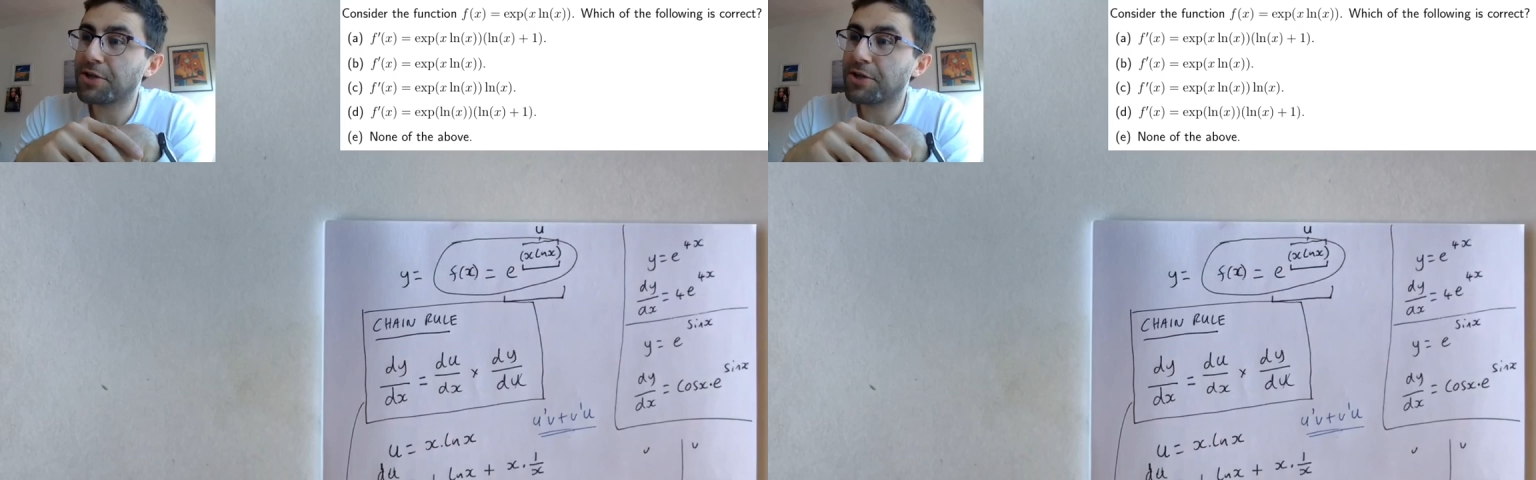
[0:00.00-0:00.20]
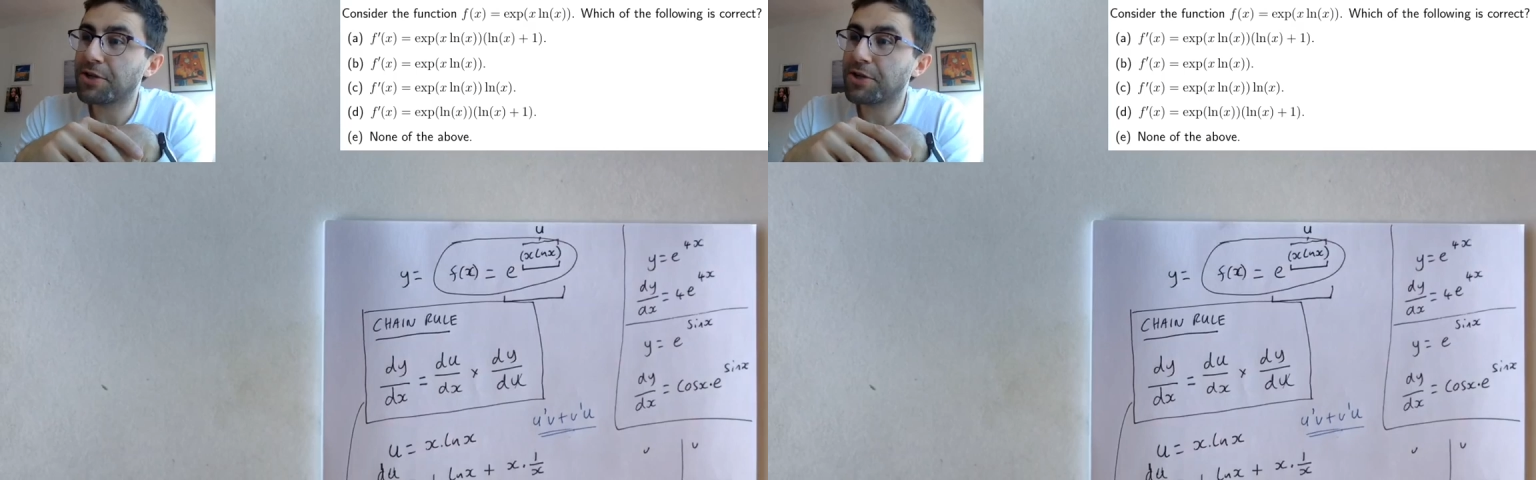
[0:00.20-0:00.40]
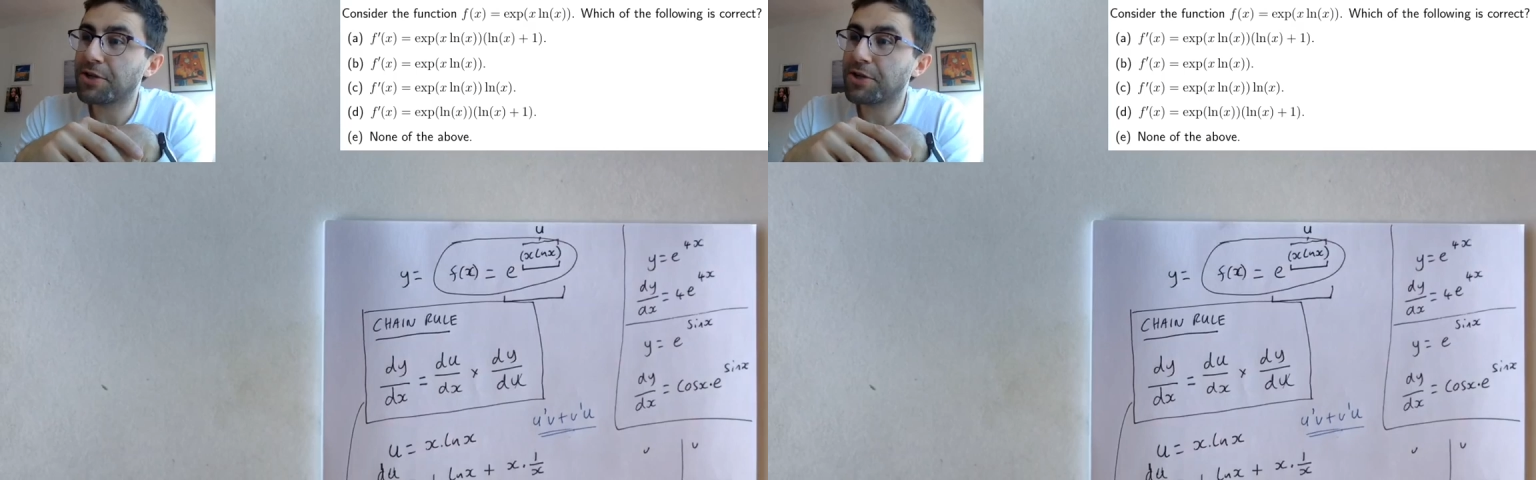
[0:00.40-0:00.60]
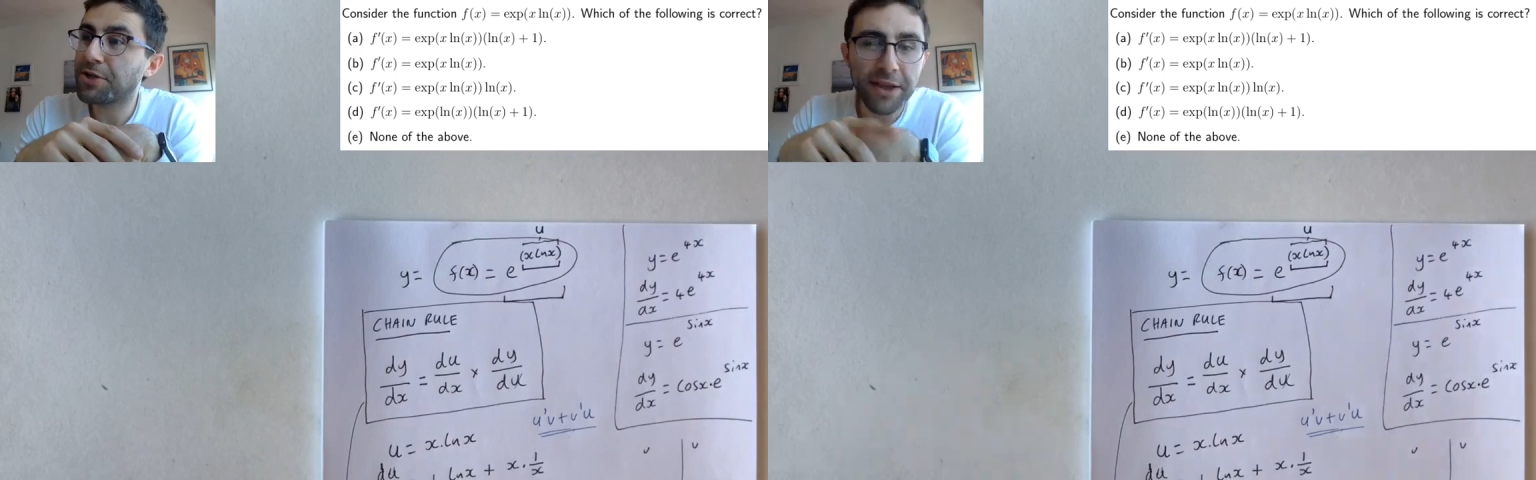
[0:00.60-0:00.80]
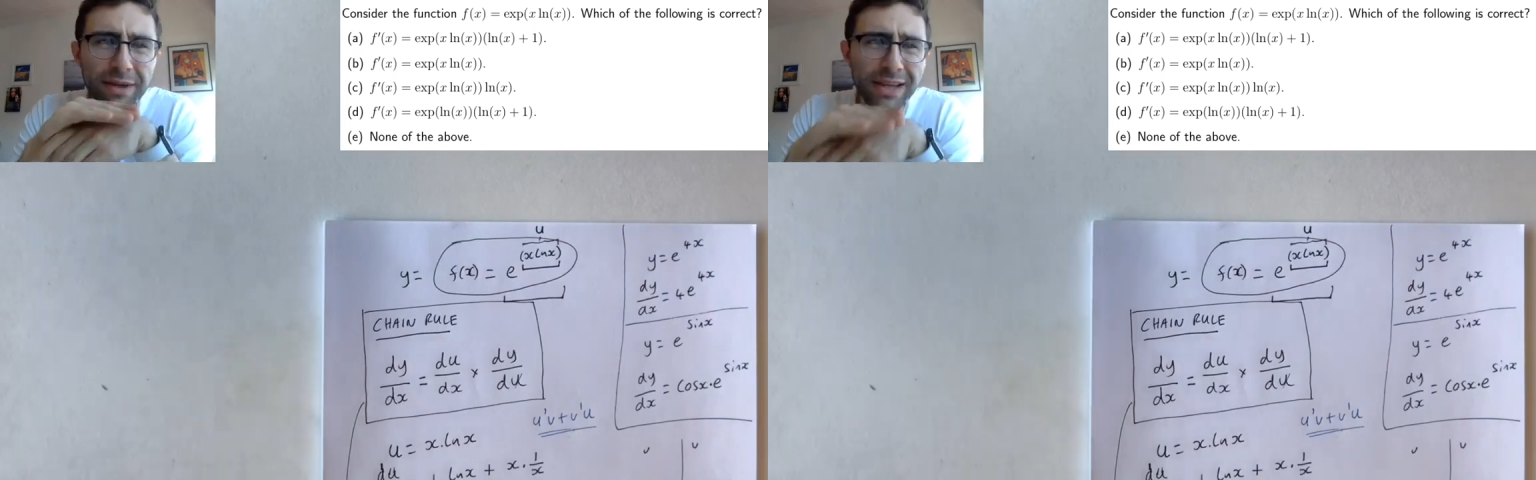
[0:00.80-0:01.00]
Keep subscribing,